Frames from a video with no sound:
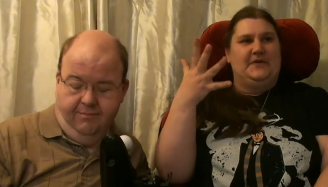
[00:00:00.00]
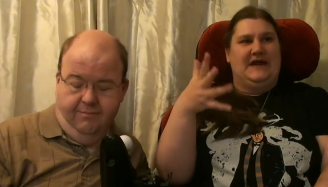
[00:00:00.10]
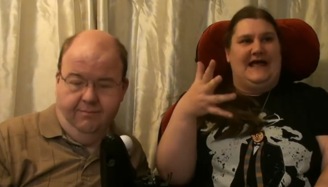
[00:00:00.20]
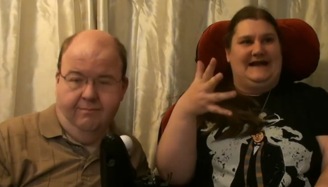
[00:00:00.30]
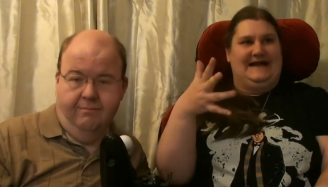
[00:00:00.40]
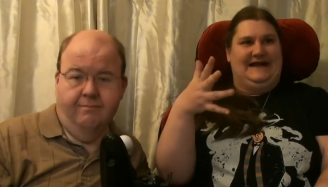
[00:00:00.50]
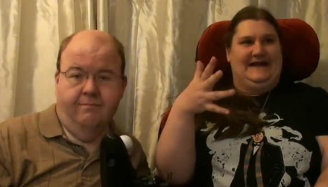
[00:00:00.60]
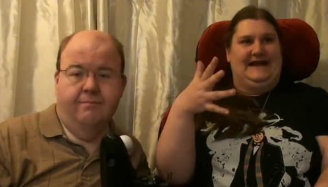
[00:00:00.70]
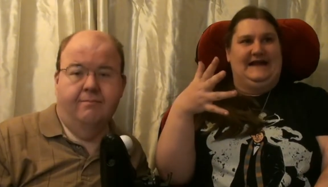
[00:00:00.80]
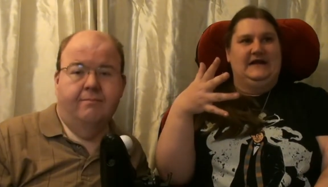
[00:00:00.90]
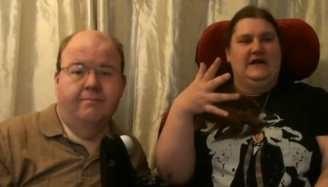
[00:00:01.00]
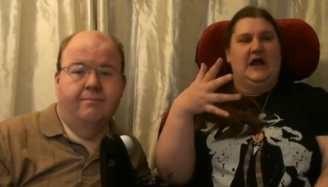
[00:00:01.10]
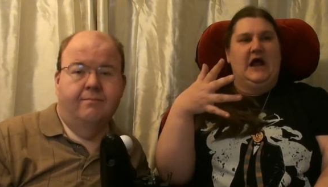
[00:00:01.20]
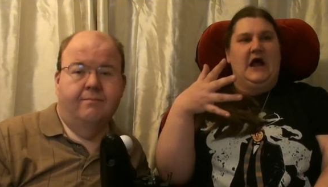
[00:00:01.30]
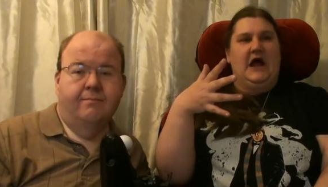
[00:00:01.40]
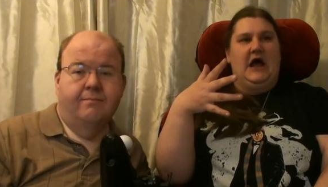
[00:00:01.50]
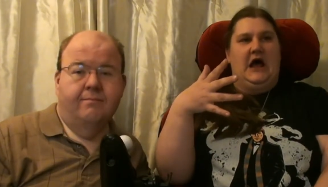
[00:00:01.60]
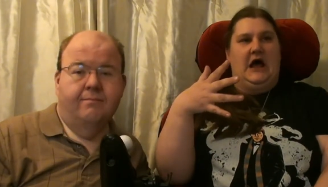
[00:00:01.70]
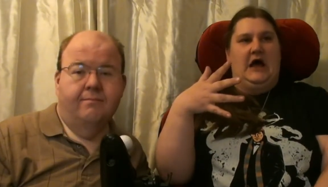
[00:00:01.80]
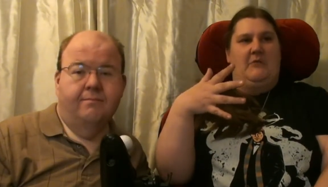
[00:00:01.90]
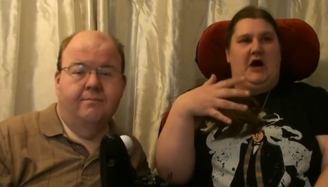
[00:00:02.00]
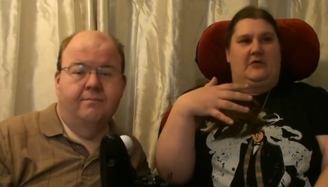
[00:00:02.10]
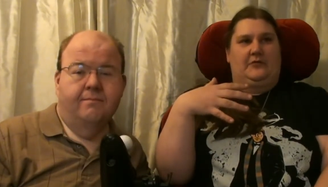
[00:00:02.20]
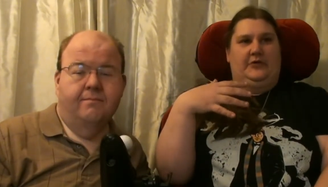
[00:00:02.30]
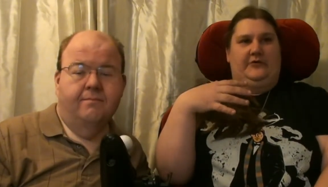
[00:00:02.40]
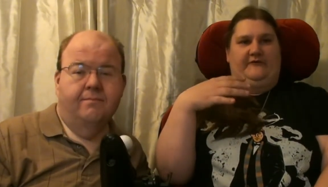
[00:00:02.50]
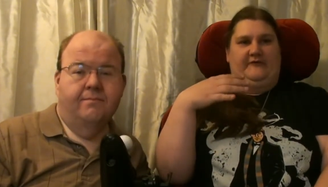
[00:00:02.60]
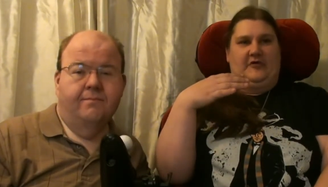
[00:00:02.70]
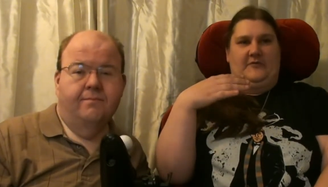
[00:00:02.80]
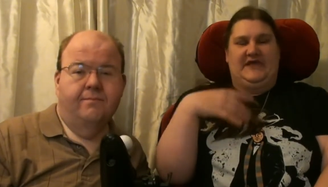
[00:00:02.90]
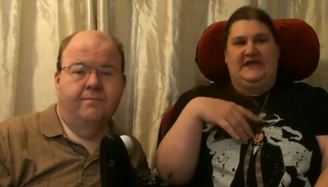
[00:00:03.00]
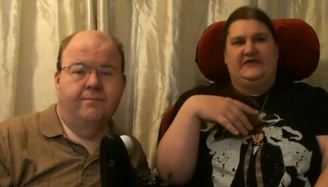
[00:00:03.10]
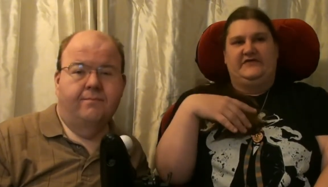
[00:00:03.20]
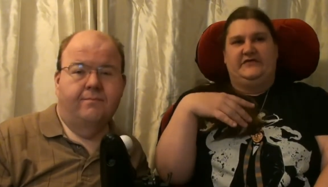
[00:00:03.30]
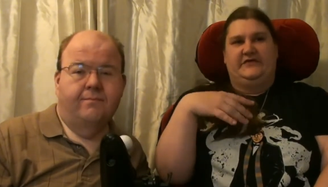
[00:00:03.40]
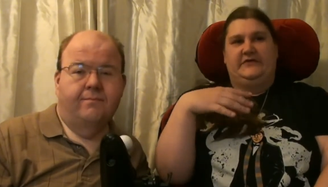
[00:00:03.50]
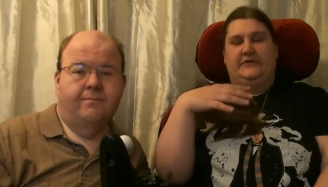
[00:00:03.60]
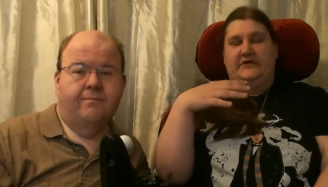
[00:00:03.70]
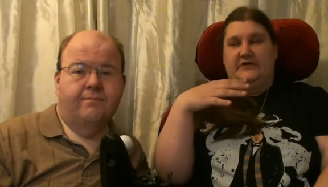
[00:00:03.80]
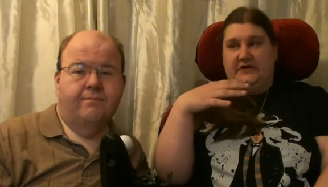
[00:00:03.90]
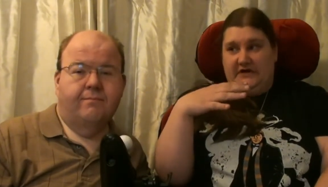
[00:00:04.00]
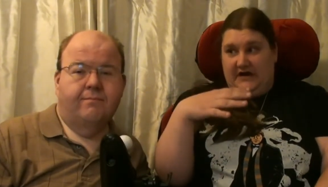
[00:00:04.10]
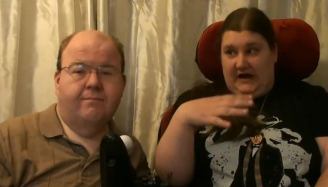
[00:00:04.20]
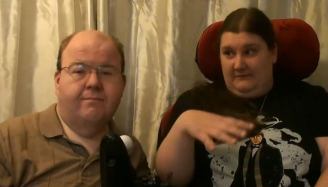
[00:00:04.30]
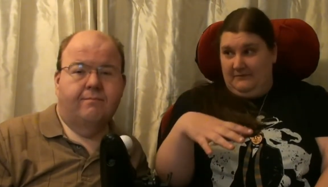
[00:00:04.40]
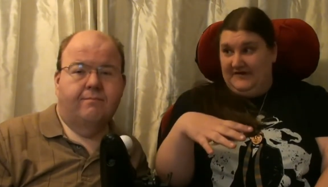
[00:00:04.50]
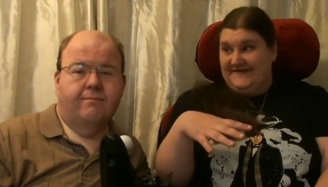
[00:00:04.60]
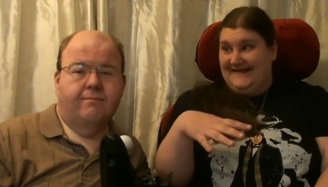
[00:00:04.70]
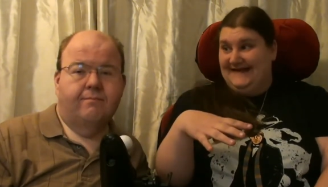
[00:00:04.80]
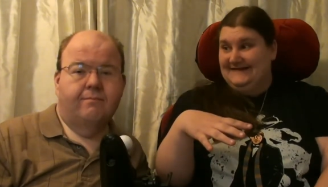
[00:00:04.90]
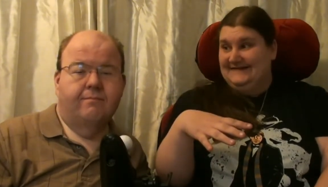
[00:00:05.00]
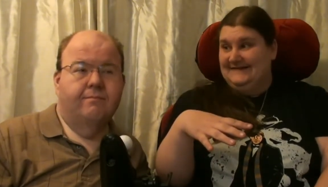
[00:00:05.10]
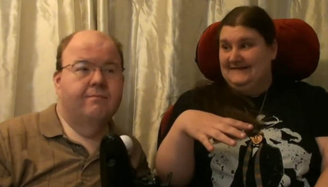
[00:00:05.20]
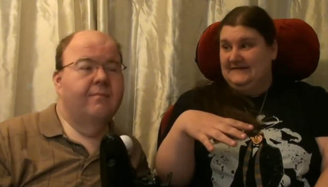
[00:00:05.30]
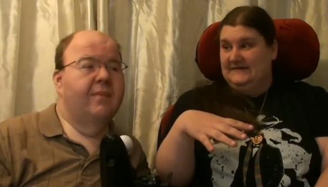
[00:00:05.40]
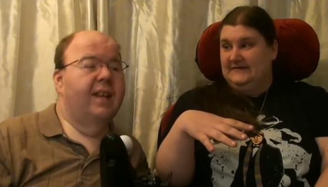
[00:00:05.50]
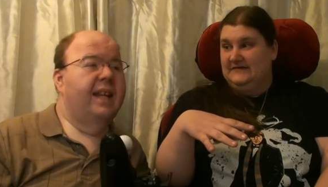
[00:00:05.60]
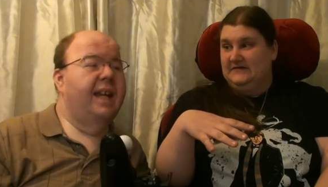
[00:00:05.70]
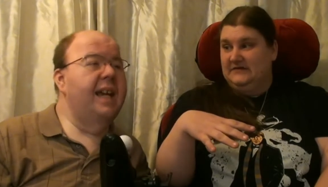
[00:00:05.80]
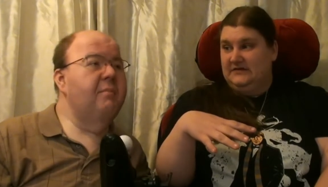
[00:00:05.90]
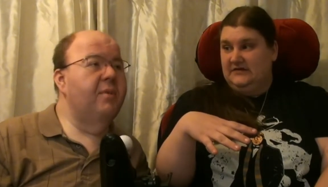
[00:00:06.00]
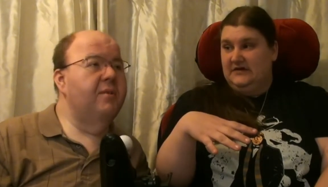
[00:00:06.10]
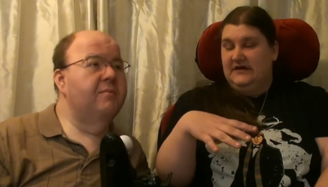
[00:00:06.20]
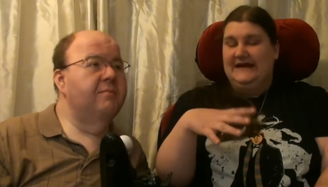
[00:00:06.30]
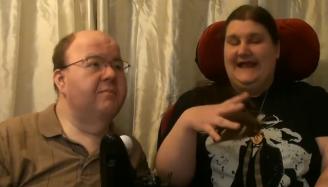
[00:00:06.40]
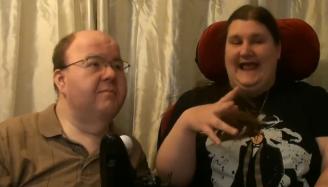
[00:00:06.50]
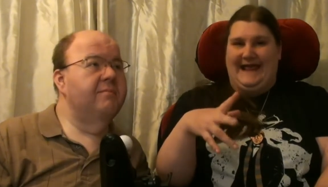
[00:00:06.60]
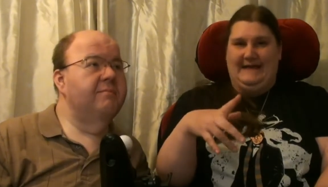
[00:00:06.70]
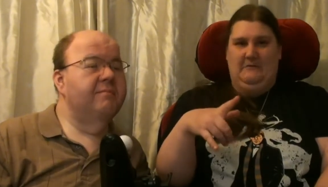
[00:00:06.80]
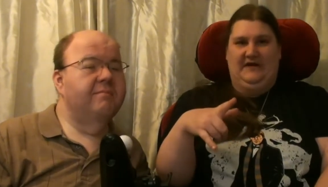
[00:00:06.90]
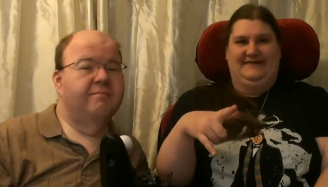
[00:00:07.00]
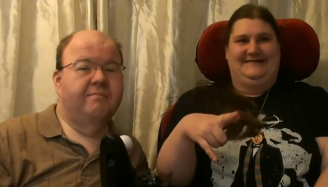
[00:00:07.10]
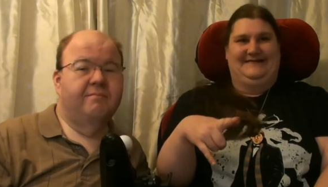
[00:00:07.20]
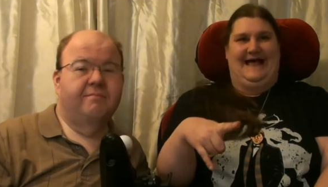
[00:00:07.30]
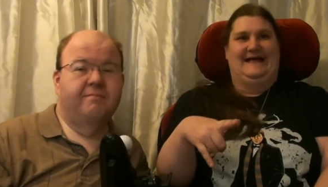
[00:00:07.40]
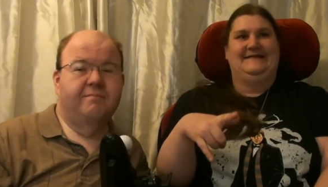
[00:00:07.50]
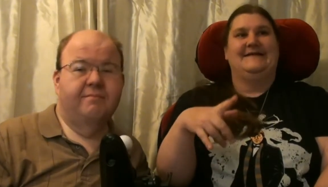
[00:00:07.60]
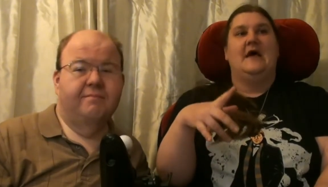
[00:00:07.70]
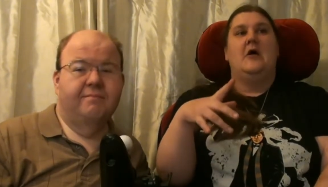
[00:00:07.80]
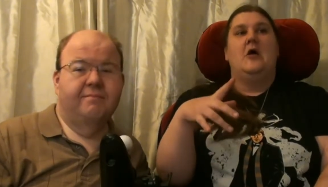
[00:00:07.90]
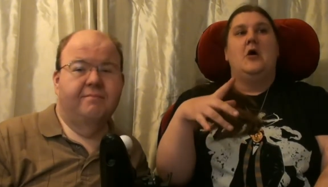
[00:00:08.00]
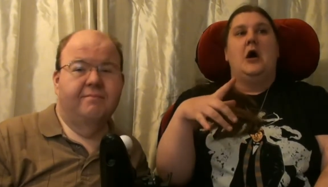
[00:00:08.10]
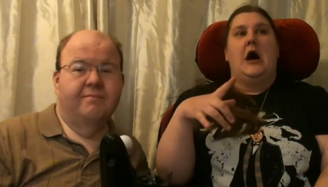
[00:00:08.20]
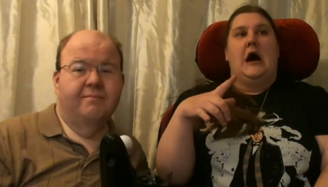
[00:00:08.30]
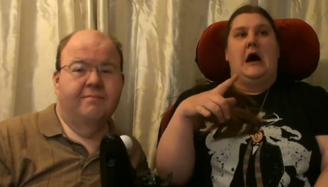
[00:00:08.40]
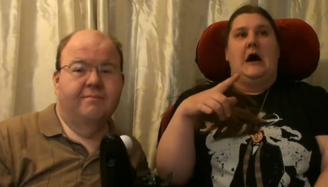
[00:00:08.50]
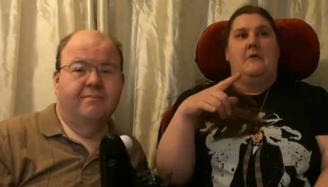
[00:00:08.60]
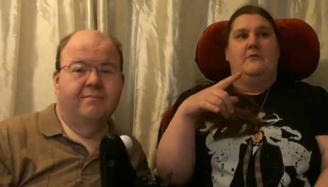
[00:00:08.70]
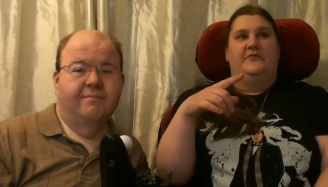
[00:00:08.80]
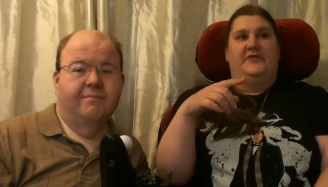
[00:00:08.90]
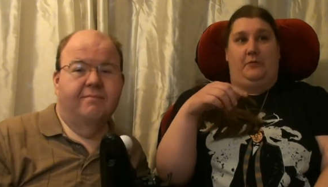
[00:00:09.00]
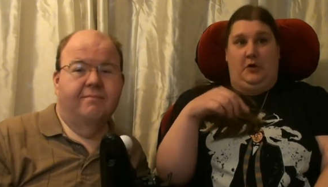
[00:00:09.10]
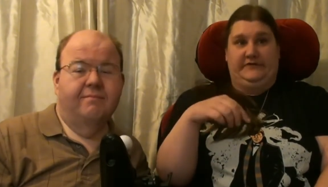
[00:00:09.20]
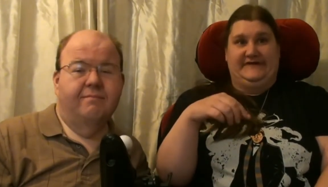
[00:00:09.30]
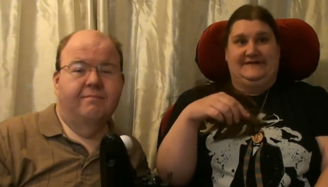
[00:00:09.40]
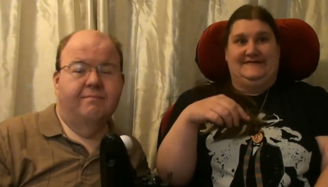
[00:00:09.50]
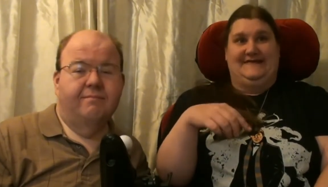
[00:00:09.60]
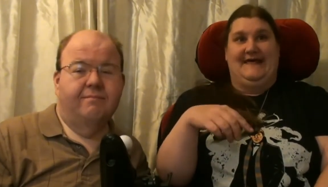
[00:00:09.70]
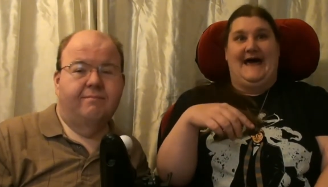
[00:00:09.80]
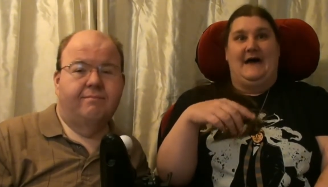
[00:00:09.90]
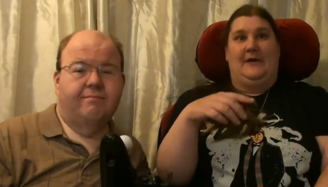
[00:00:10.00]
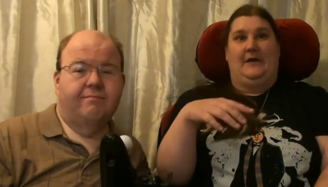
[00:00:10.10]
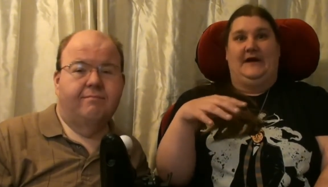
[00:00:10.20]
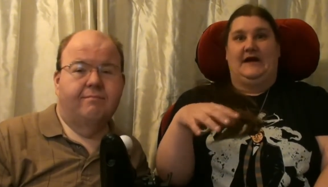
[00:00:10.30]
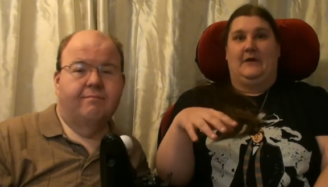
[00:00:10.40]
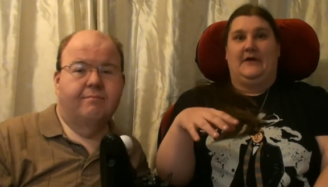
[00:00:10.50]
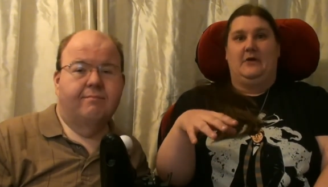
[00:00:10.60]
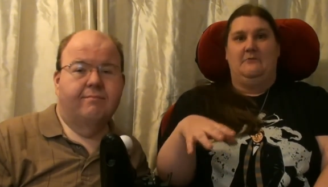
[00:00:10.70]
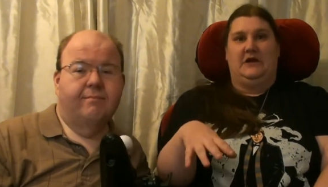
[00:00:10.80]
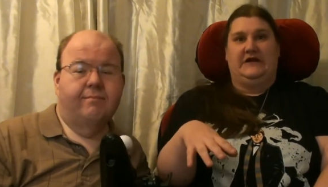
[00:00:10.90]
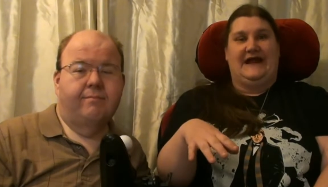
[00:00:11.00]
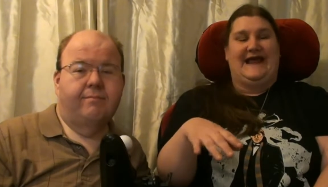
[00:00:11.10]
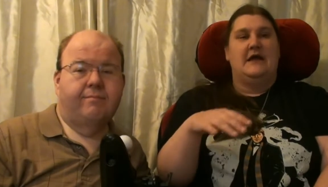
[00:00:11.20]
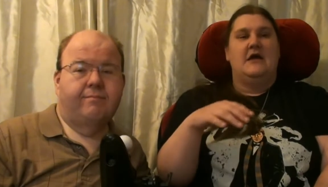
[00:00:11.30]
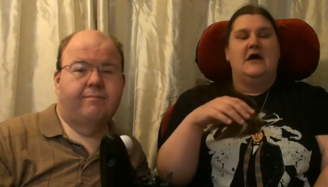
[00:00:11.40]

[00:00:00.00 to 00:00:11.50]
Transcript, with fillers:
Speaker 1: planning um, our route from here to Camber Sands.
Speaker 2: Camber.
Speaker 1: Camber Sands, um, to Pontin's there, where we're going on Monday